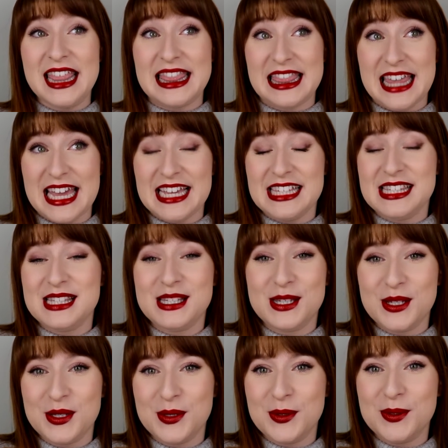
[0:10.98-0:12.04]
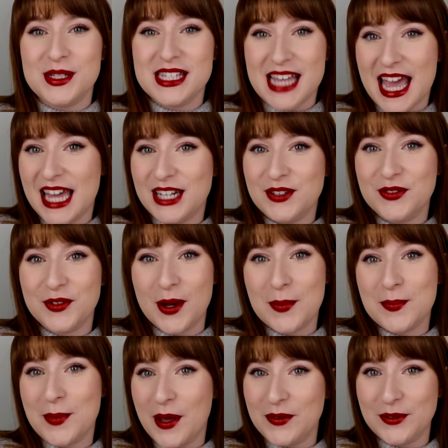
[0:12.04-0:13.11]
thanks to Ted
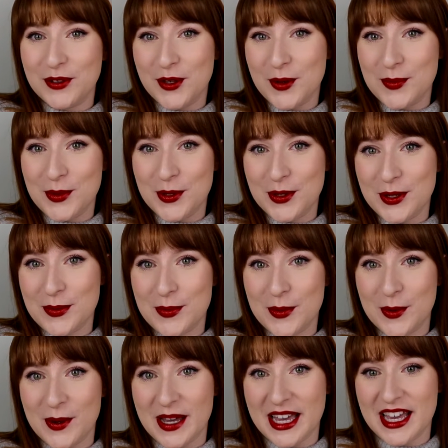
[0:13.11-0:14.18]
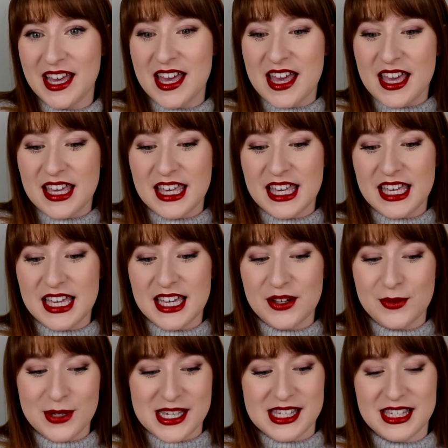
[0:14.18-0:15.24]
from Buffalo Beauty Boy.
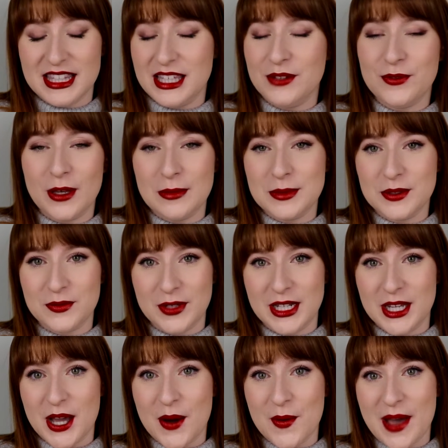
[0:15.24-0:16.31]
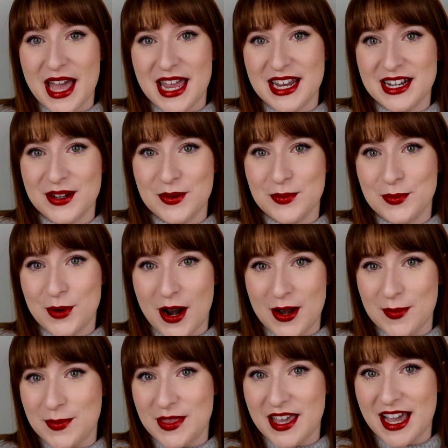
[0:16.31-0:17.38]
He recently filmed a video and brought
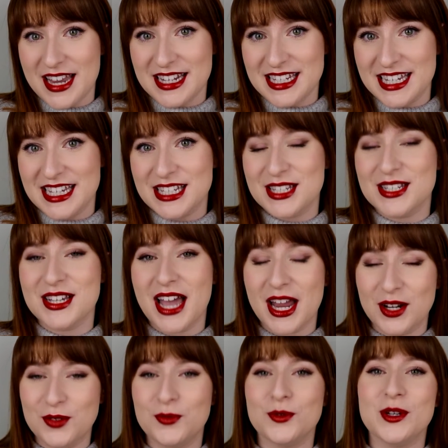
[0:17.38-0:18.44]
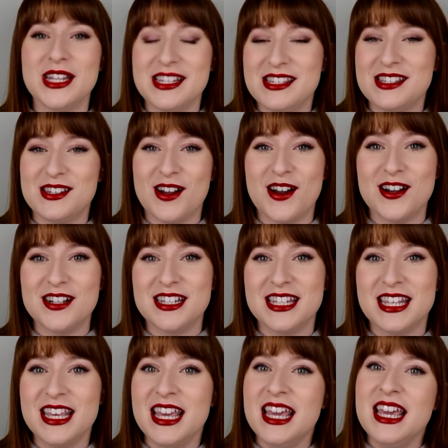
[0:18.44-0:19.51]
up the idea to kind of
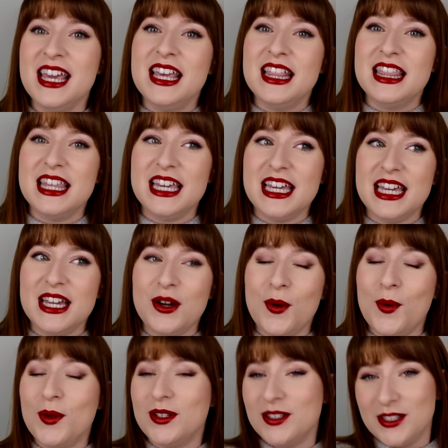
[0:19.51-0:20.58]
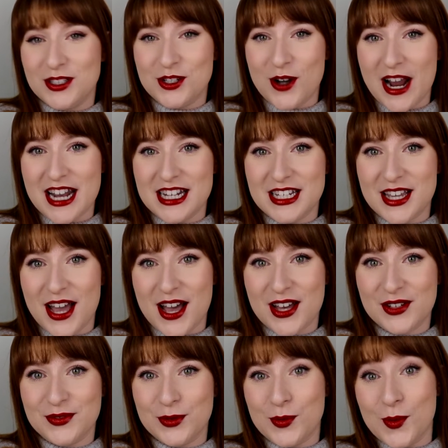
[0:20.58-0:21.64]
restart the older trend
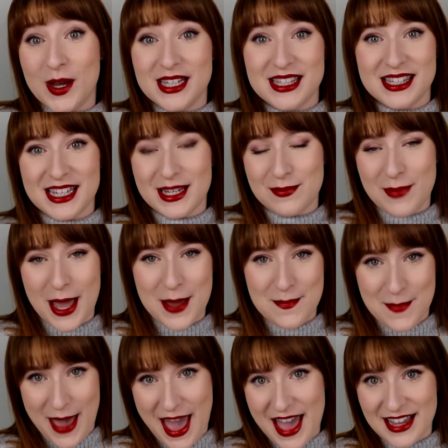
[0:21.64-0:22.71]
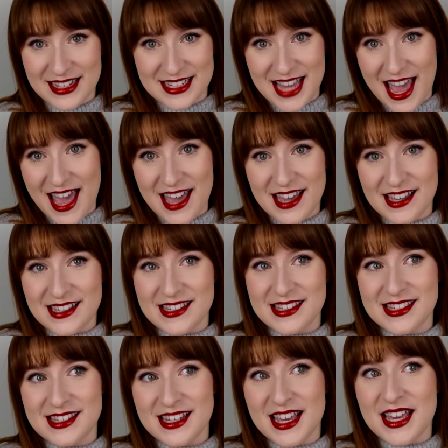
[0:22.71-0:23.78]
of what's in my bag
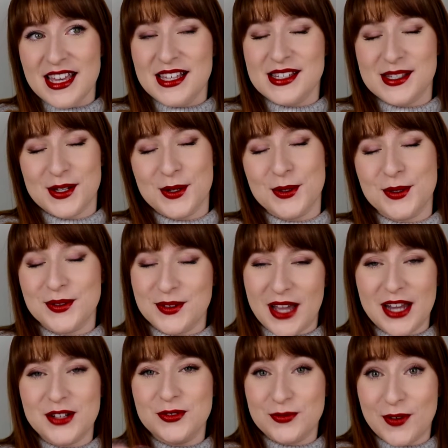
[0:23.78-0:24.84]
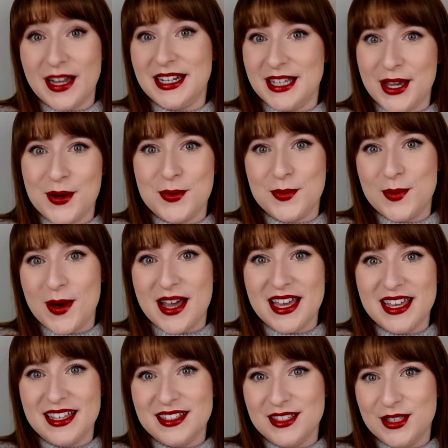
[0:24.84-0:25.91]
tags. So kind of finding out
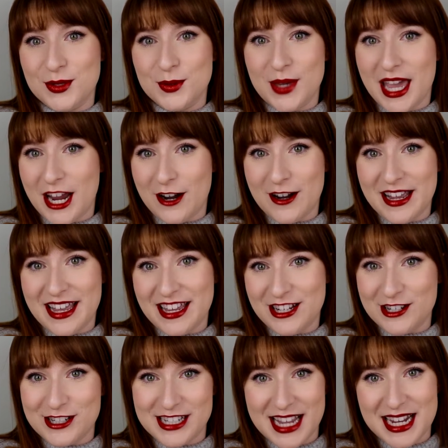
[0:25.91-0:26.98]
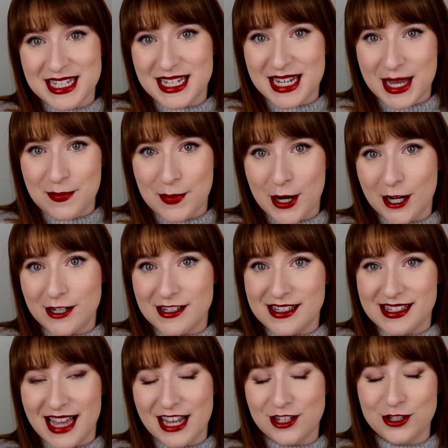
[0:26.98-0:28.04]
what you carry in your day-to-day purse,
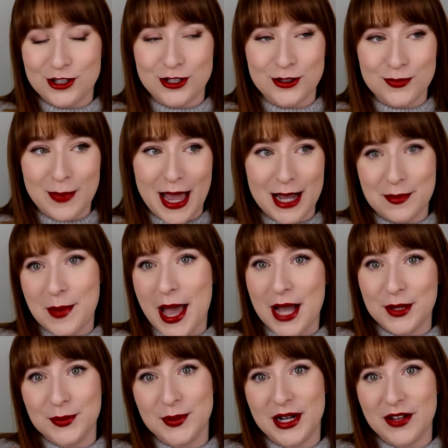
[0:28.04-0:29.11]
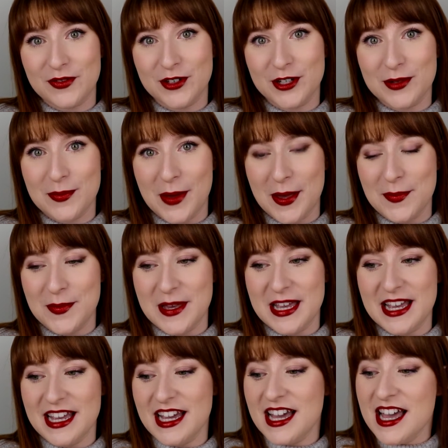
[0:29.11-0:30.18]
satchel, backpack, whatever it may
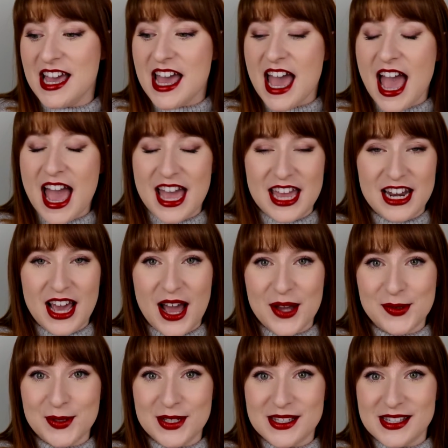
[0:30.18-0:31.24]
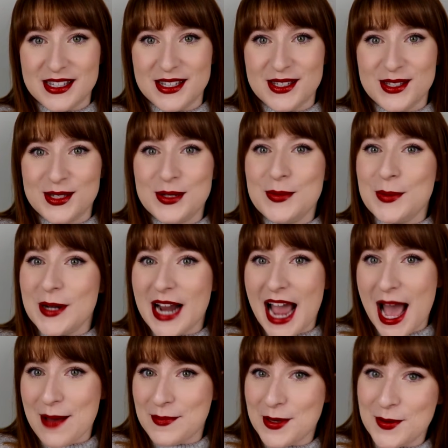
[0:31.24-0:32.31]
be. And I was super
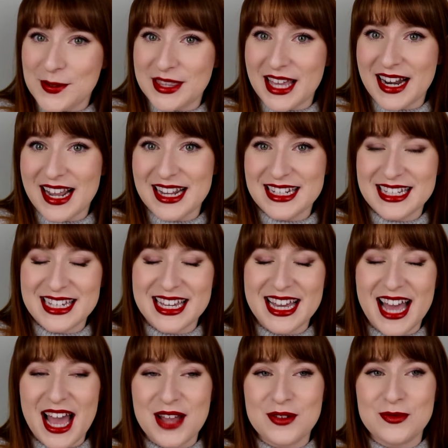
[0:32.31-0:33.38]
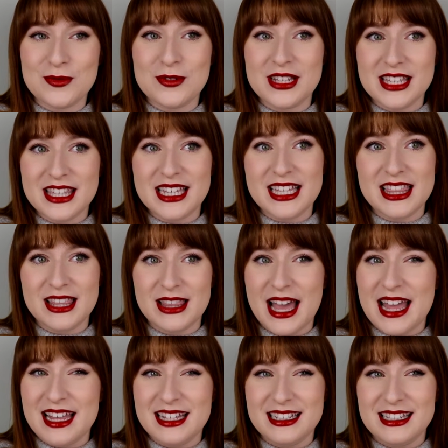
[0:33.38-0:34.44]
happy with that idea. I really
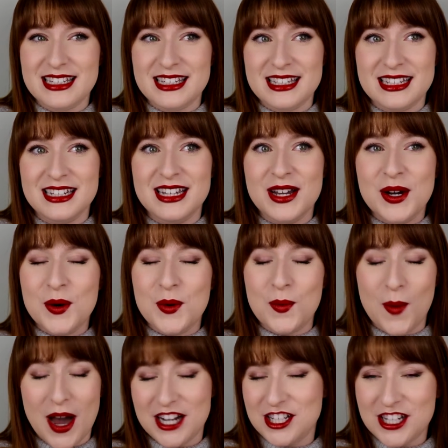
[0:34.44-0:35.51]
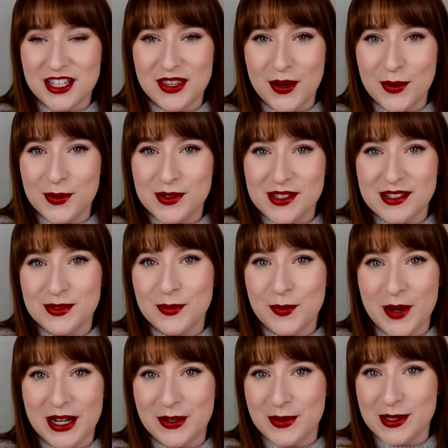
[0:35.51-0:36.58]
liked watching those
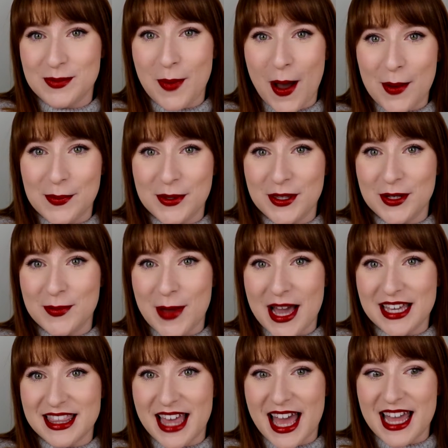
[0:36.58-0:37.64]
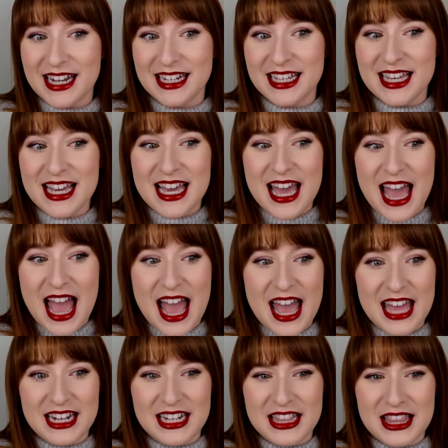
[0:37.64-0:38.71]
when it was popular back then,
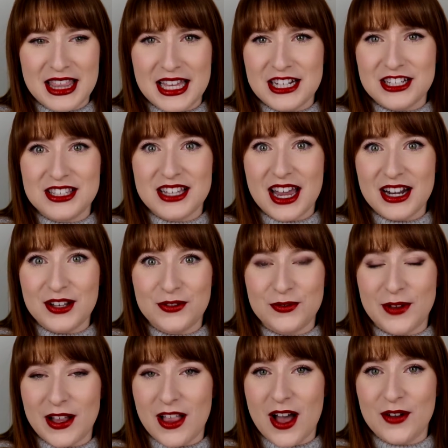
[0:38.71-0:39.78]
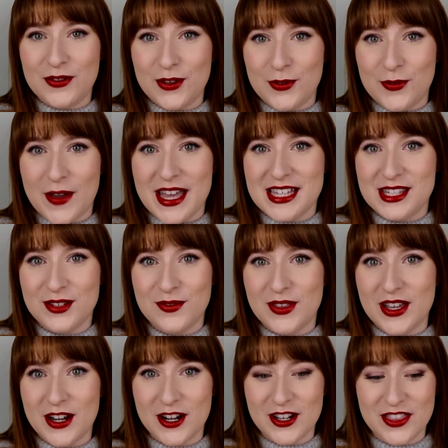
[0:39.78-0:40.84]
and they just kind of fell off the face of
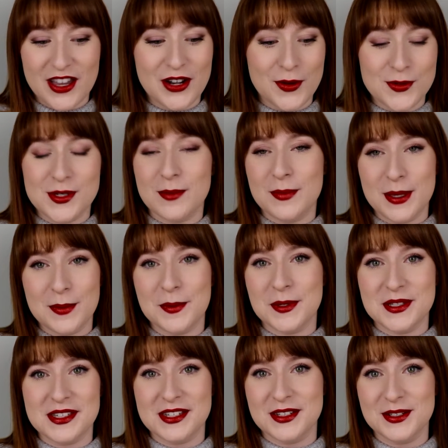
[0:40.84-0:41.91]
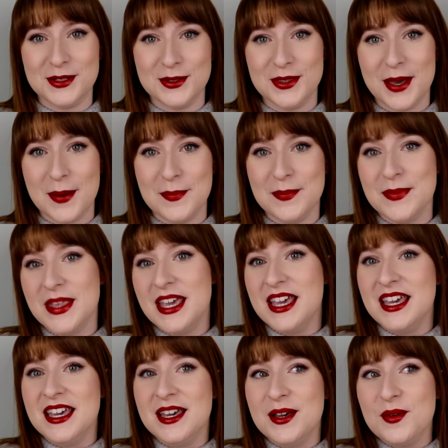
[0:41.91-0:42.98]
the earth. I know some people still do them,
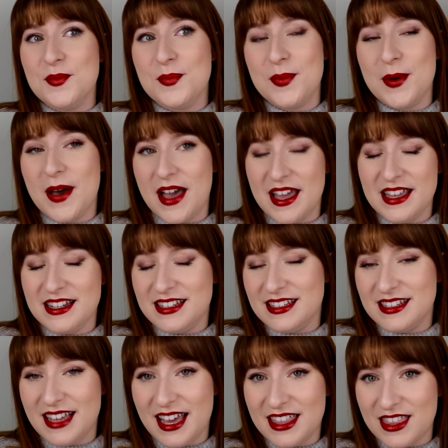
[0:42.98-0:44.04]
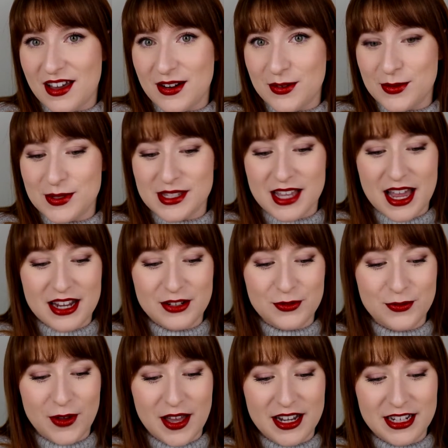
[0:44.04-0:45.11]
but I thought it was kind of
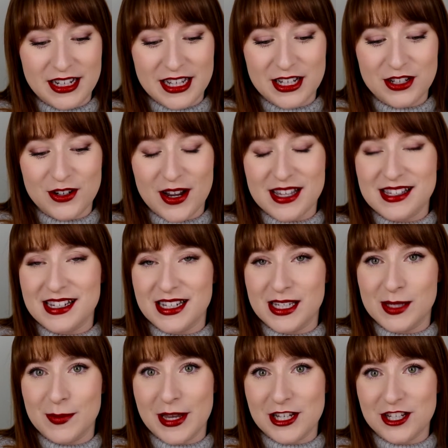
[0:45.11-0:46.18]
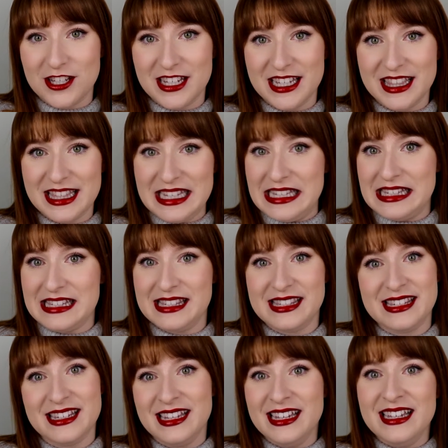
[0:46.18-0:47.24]
fun and interesting, especially in
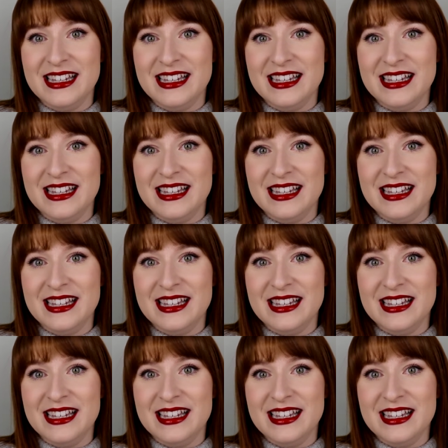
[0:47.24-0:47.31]
these